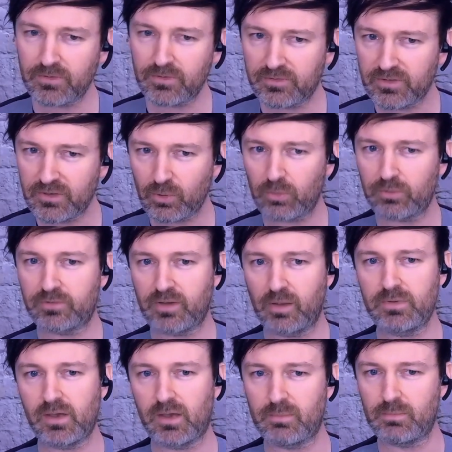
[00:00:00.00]
a
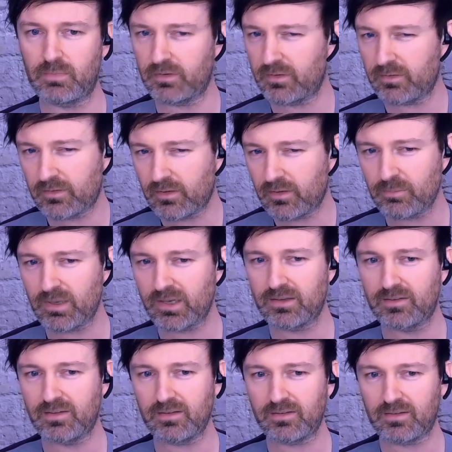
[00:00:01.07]
zero-sum game, but that doesn't make
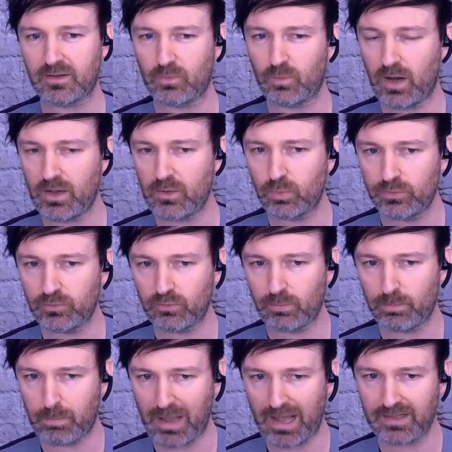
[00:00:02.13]
any sense. Like, why would you
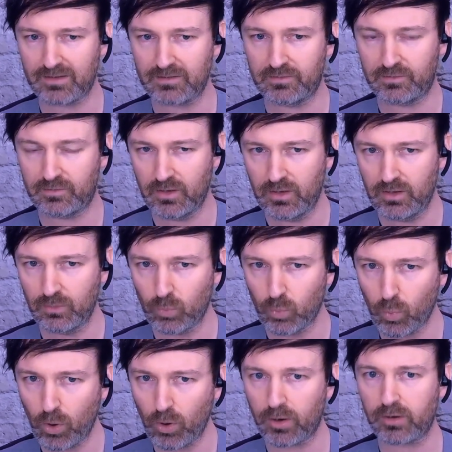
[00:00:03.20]
balance
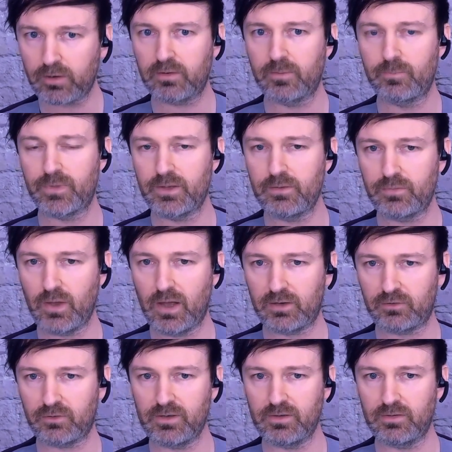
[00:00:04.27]
work if you
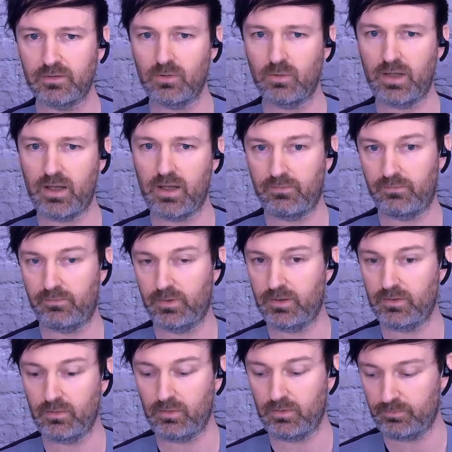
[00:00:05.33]
actually have
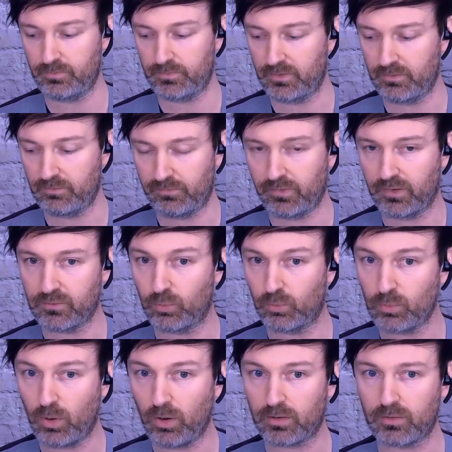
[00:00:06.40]
fun
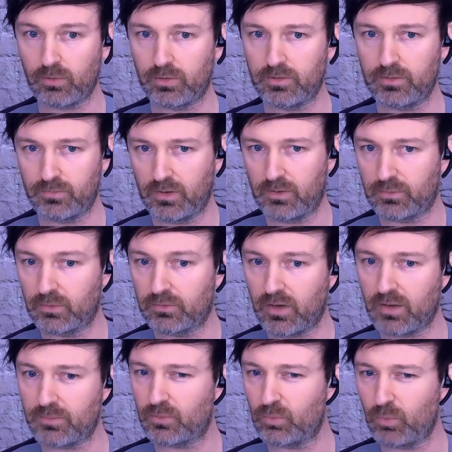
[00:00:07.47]
doing work, or if you have a good
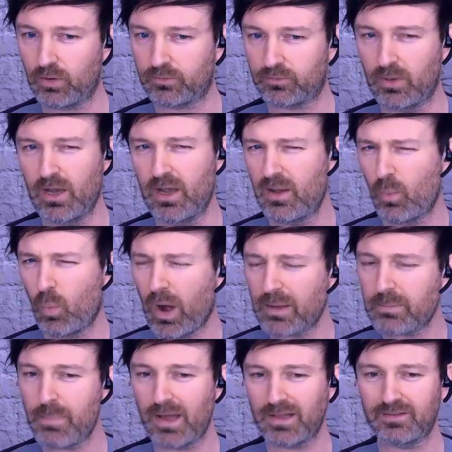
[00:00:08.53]
time doing work? So why
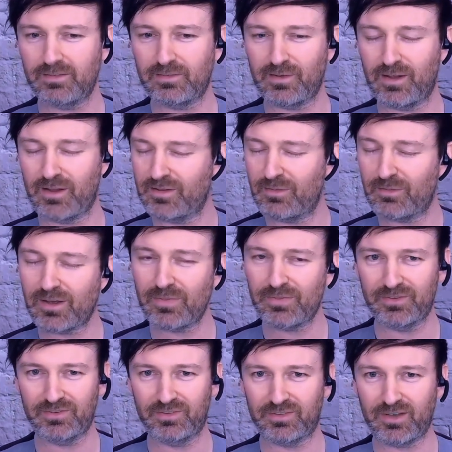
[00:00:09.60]
balance that? I never got
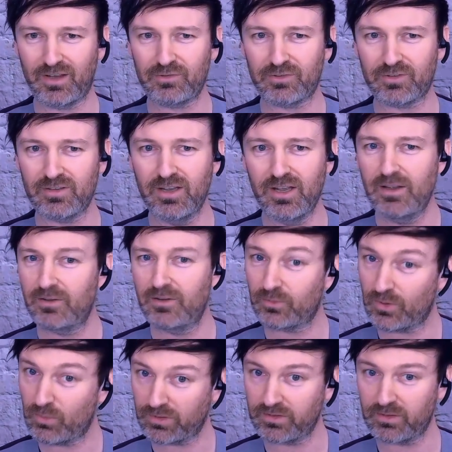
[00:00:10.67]
this discussion, so
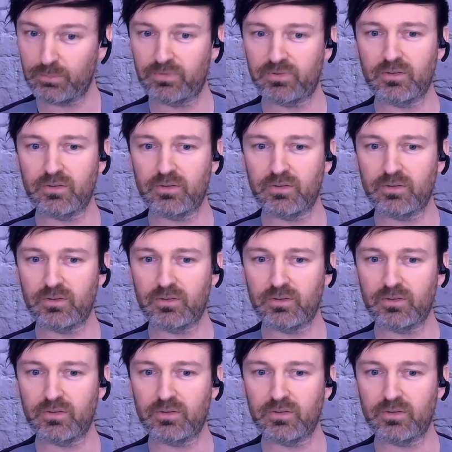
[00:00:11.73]
I 100% agree